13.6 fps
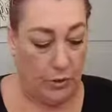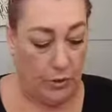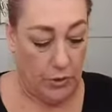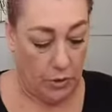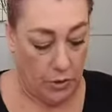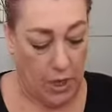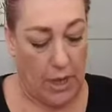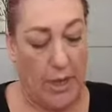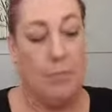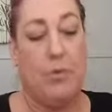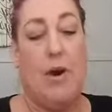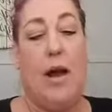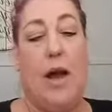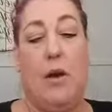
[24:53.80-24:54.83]
your
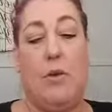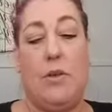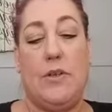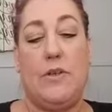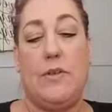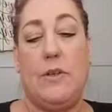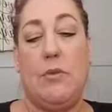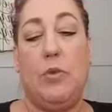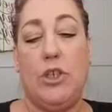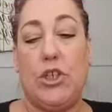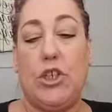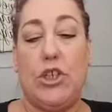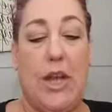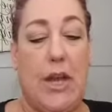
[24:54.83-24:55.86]
eyebrow to see
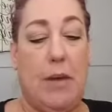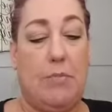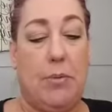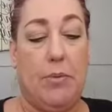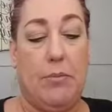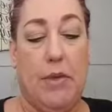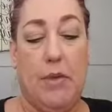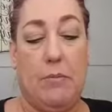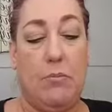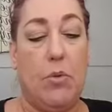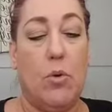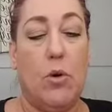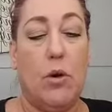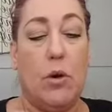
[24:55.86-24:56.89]
which shape is
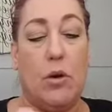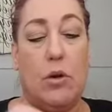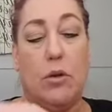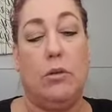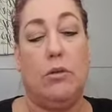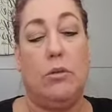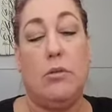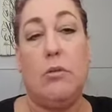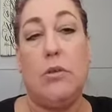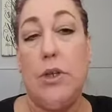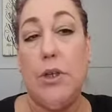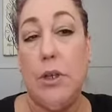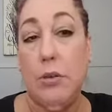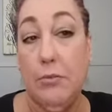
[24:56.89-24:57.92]
more,
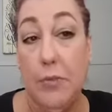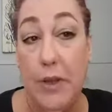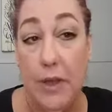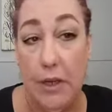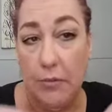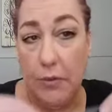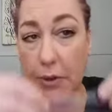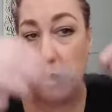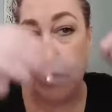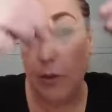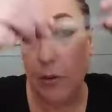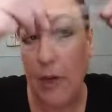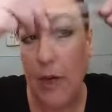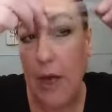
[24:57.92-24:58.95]
you know, fitting for
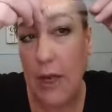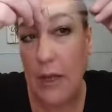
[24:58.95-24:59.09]
you.